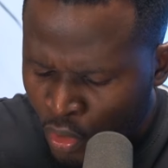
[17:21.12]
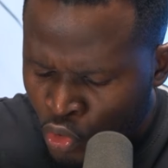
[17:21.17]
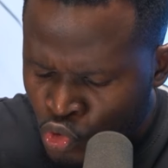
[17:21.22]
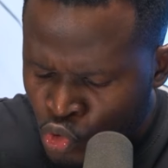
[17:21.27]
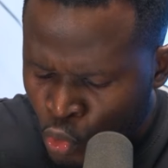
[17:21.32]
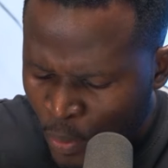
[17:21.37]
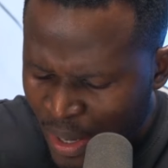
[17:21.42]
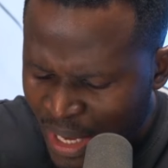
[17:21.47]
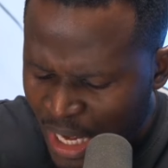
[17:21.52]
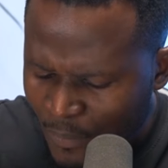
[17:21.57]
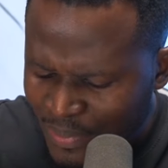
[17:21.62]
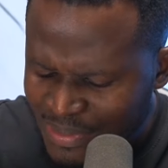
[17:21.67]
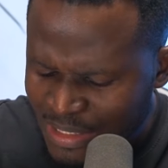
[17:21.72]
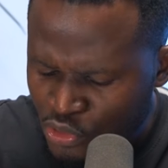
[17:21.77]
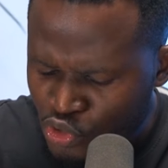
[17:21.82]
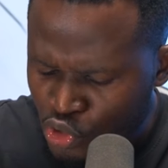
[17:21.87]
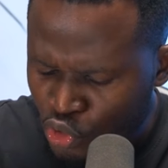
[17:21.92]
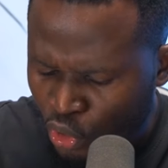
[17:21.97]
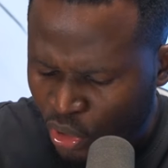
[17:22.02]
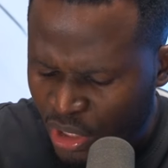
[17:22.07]
So while I was
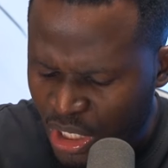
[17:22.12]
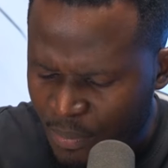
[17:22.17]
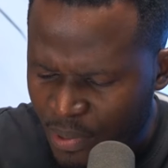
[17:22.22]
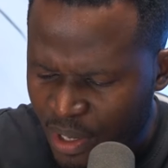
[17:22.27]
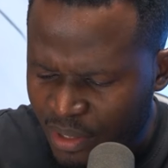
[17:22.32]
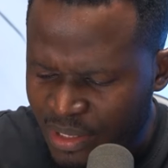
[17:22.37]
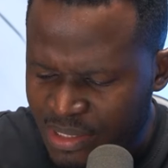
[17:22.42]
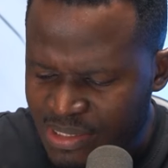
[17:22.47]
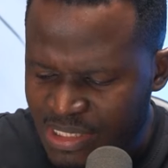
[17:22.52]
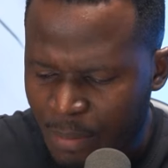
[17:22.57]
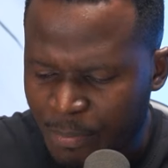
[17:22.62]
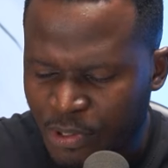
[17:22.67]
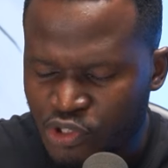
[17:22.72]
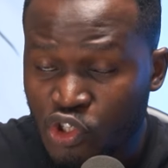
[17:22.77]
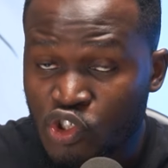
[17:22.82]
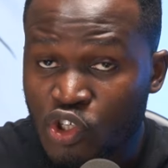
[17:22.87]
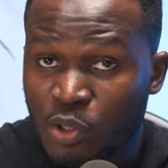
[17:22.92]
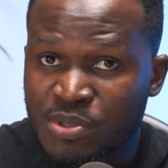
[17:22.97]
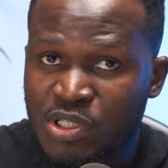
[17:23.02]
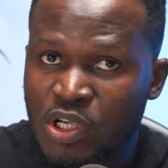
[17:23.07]
actually talking about this, I
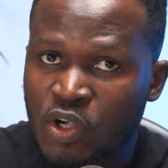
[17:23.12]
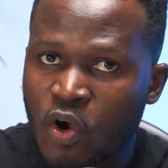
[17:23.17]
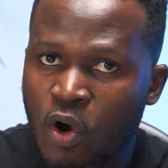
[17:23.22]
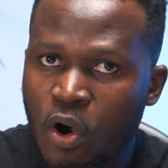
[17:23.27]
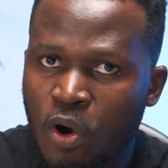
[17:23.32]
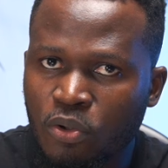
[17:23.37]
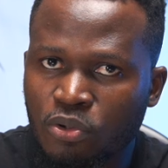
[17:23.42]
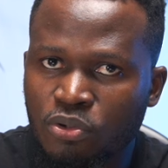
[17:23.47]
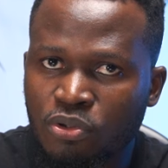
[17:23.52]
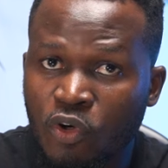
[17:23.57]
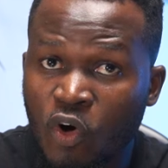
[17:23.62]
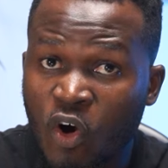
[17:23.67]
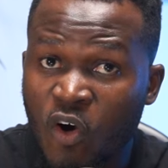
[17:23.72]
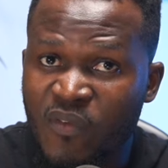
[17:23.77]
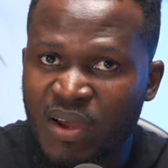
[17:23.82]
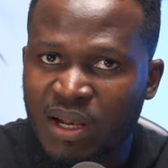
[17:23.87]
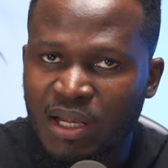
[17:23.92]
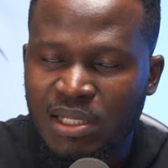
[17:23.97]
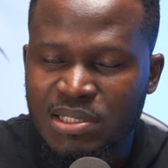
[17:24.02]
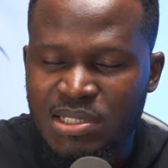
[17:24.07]
mentioned something called
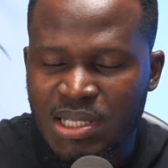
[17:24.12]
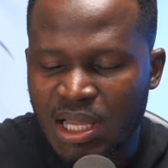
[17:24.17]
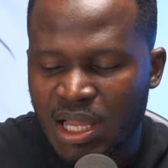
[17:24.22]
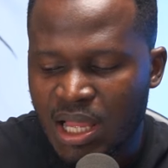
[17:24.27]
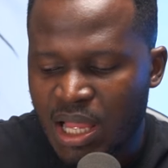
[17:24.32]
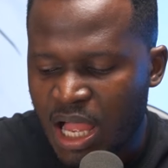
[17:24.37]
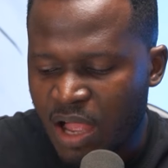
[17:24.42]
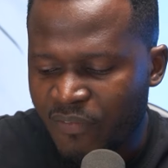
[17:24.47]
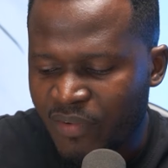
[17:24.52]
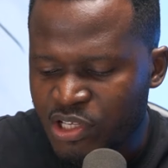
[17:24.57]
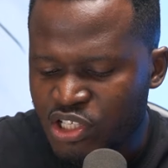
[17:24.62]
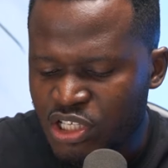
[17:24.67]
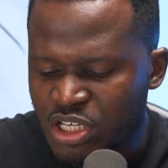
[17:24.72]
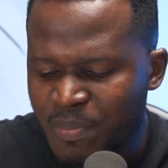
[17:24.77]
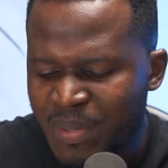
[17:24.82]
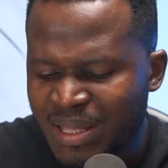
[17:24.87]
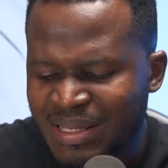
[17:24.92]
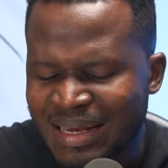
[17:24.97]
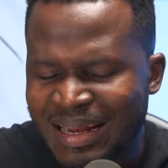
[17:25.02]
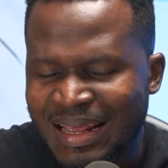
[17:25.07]
cover letter. I've actually
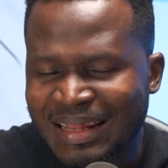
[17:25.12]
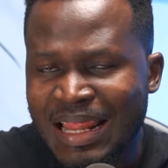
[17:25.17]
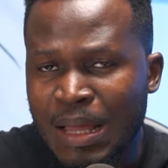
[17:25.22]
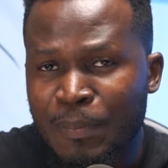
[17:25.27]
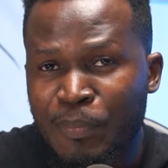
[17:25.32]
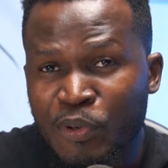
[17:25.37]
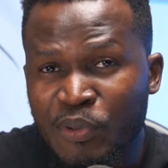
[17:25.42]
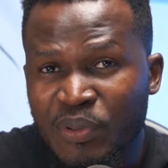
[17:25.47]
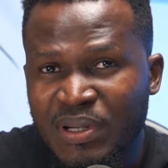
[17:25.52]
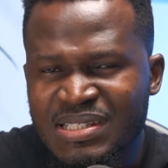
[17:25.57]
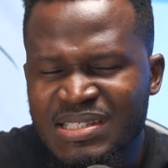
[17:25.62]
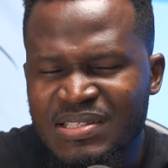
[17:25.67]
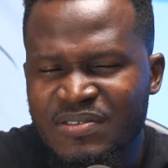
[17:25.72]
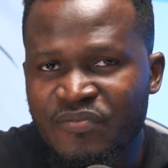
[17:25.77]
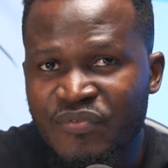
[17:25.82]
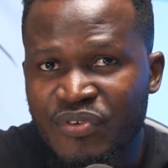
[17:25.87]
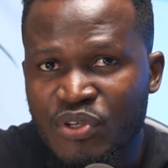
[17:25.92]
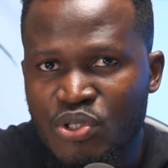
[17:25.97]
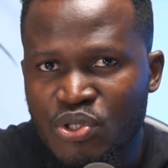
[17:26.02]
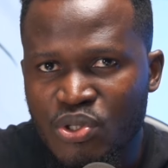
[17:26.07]
made an elaborate
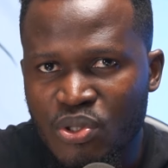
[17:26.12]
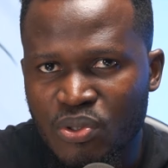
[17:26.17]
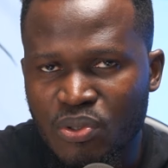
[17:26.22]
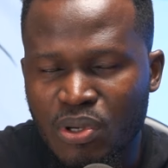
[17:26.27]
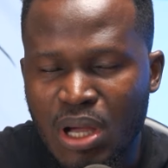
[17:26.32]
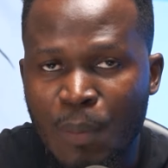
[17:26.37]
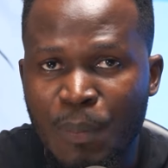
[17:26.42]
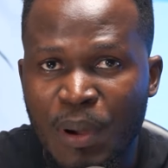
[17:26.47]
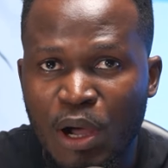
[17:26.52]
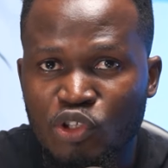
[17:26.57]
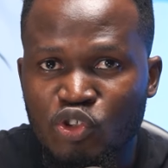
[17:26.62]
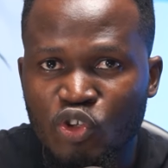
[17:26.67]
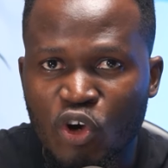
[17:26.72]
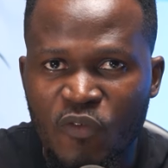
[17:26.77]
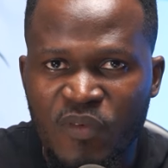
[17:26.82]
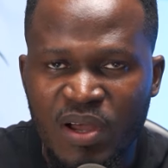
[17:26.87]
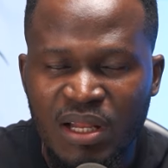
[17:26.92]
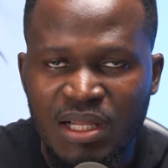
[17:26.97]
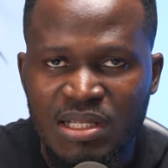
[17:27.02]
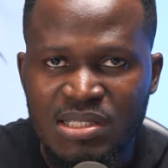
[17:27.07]
video about
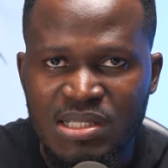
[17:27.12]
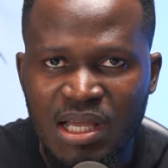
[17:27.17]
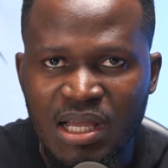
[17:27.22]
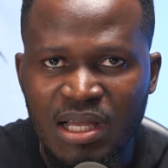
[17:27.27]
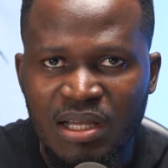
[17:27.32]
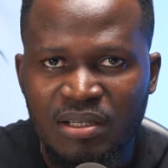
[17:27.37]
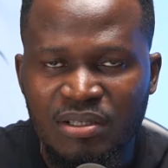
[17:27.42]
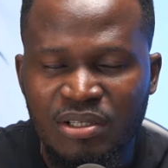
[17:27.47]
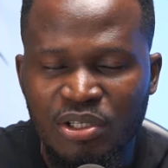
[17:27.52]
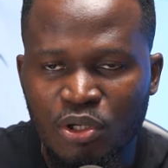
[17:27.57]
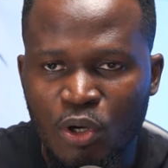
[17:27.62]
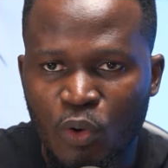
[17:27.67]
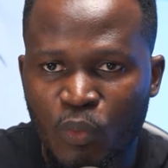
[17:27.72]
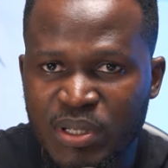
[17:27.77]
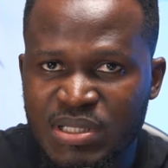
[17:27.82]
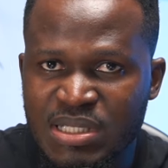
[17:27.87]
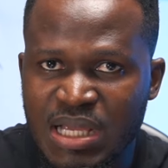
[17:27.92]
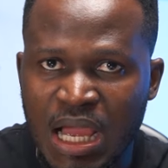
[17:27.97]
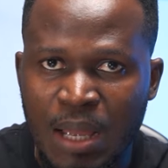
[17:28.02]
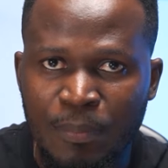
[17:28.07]
cover letter,
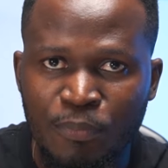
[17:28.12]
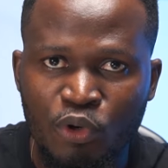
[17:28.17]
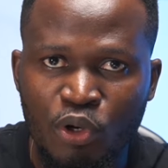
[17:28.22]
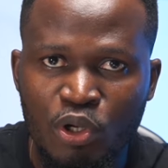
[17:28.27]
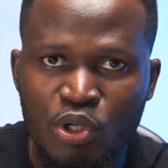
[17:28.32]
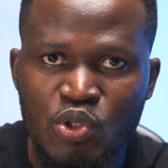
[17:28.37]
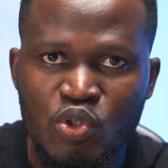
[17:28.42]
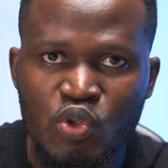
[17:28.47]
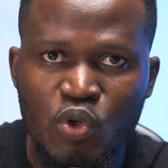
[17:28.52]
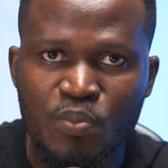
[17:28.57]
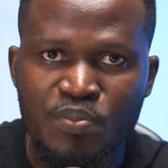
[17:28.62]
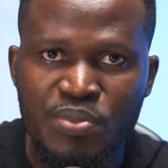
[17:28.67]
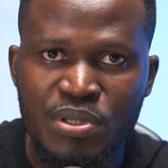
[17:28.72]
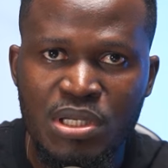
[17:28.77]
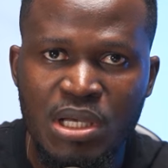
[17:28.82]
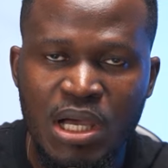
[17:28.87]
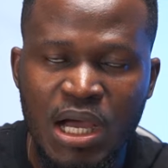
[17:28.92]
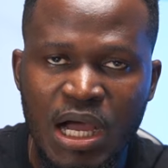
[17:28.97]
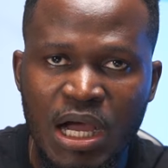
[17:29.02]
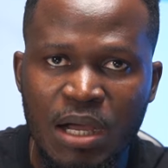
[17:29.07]
which I'm going to
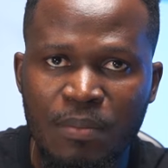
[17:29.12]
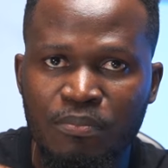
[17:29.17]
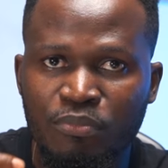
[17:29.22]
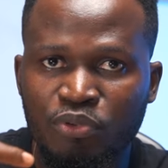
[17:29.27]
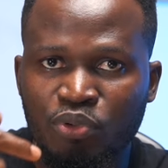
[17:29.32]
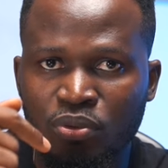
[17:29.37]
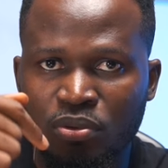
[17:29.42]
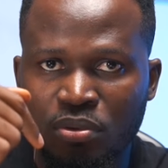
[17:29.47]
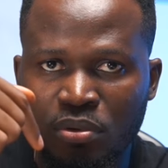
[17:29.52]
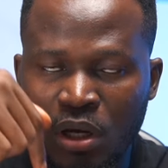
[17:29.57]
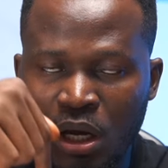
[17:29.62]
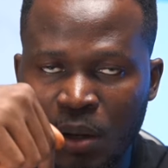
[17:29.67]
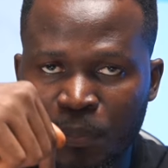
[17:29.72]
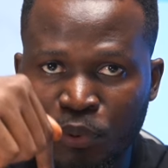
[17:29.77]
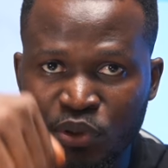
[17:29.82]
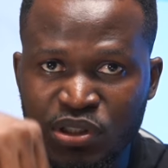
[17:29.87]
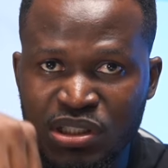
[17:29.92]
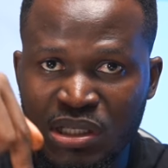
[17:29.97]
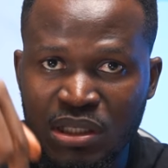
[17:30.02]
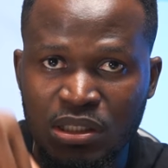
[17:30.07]
be
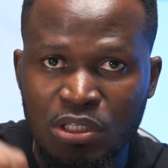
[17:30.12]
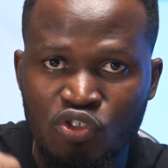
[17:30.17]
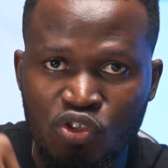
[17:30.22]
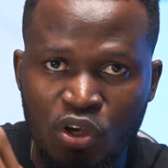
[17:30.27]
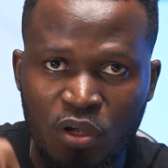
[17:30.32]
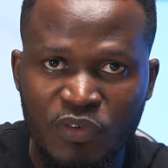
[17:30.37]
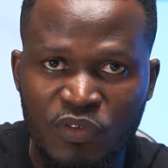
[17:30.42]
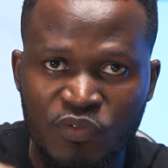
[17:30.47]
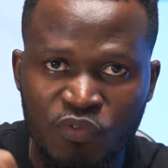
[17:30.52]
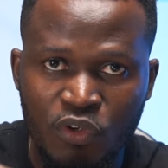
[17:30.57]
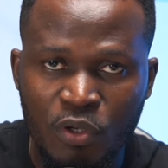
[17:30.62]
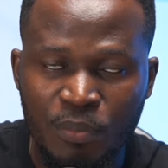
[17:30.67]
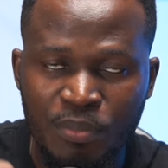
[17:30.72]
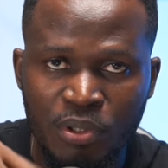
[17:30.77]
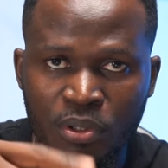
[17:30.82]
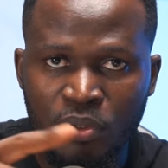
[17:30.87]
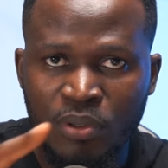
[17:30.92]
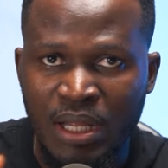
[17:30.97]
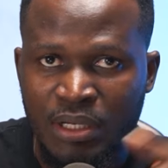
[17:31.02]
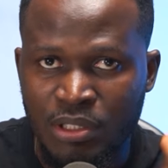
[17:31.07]
putting in the description of this video
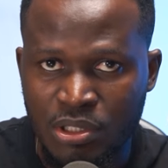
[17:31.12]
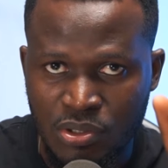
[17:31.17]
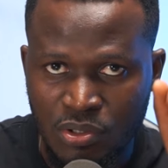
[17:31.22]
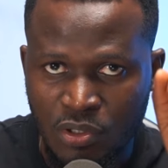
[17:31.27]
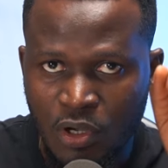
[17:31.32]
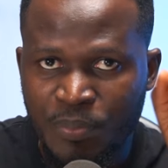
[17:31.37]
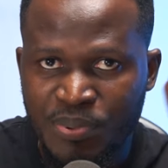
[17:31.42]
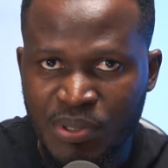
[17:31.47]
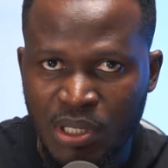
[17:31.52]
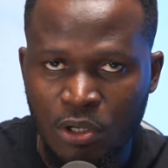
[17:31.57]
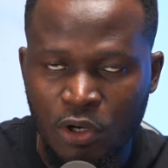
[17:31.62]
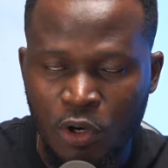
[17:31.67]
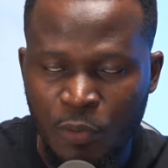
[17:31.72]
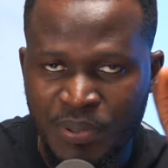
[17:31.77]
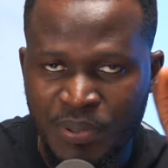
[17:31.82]
below, and it's up here